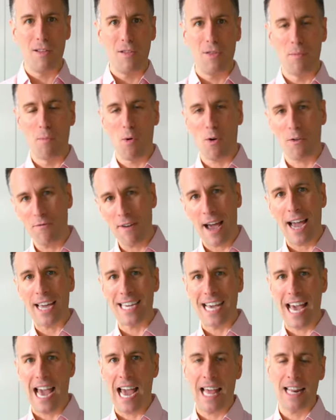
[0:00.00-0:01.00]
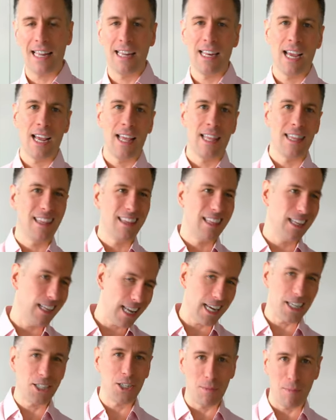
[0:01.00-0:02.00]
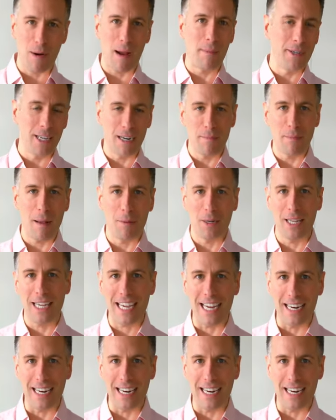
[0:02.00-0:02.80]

The more fat you add, the less you're probably gonna be able to